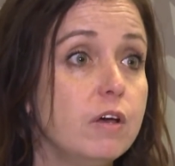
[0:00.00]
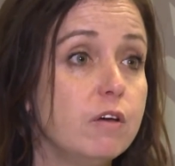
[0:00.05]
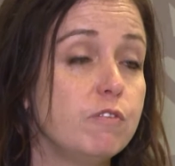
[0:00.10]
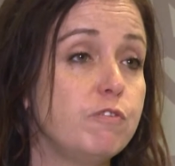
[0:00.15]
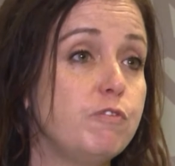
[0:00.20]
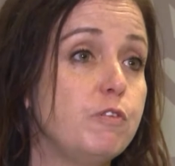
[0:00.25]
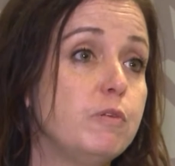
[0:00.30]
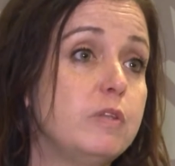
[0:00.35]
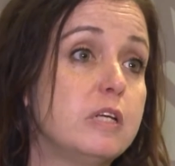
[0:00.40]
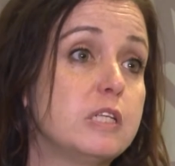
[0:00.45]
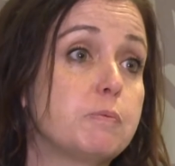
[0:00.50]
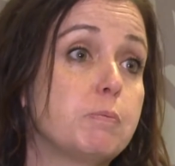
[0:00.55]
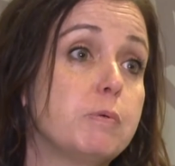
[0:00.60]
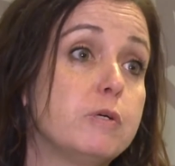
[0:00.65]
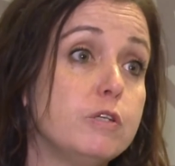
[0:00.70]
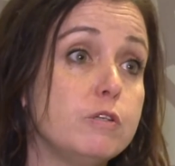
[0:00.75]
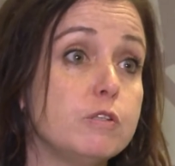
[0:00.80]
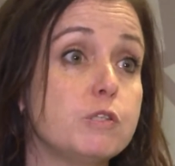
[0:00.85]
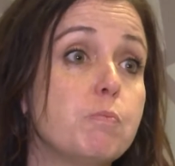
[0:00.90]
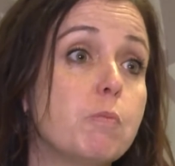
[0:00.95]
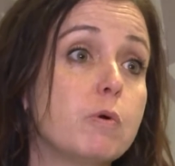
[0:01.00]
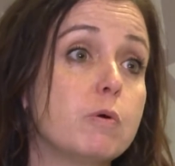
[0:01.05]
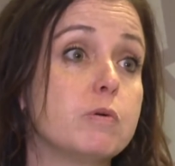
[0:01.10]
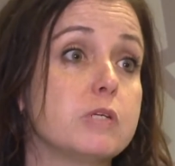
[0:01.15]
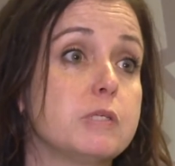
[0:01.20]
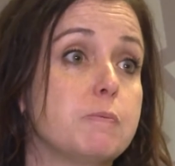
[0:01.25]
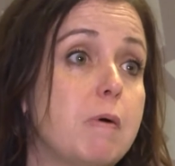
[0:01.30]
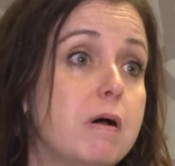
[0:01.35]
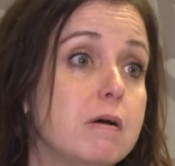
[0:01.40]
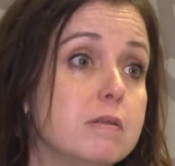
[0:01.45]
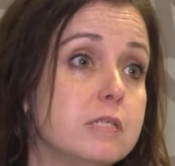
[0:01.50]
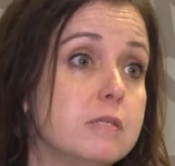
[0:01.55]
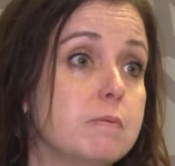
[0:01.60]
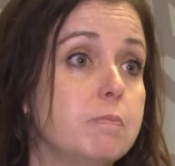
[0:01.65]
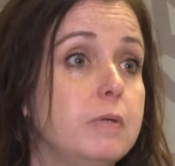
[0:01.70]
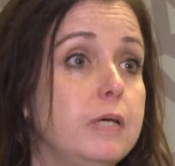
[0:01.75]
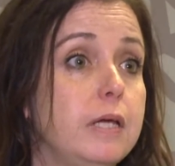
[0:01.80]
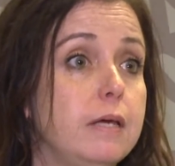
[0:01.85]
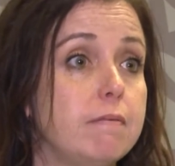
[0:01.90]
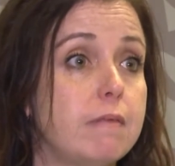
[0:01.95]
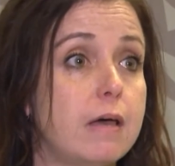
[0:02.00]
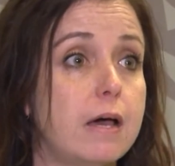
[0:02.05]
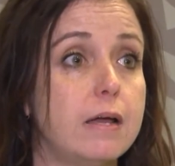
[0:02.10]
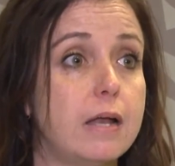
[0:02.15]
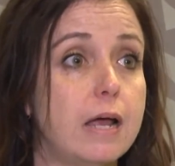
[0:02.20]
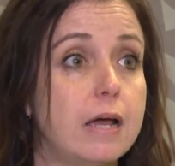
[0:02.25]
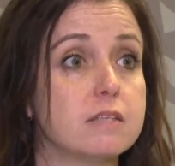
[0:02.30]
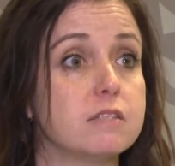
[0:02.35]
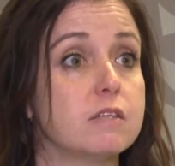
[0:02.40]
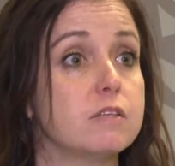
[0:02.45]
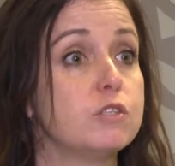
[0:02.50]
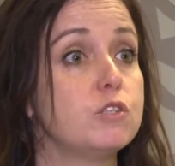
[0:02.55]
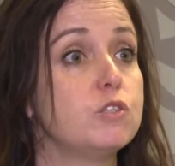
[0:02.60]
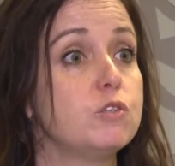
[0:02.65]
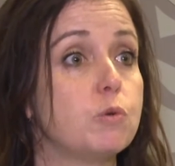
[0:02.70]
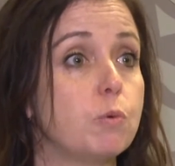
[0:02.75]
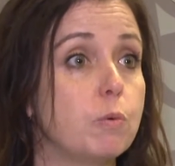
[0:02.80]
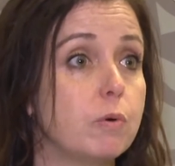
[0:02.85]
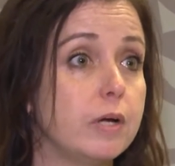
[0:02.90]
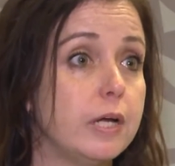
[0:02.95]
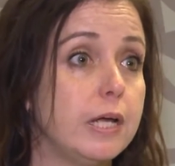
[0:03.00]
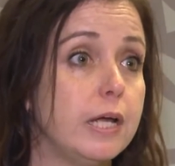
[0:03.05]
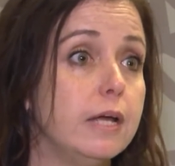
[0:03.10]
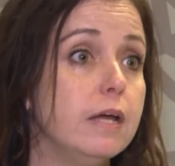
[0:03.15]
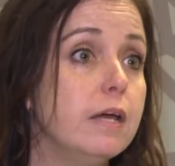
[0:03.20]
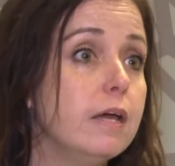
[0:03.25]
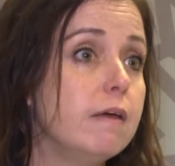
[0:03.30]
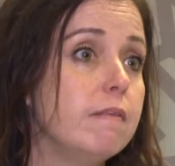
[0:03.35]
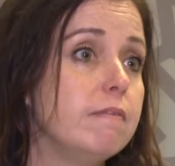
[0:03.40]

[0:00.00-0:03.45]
food that's produced more responsibly, that has a story,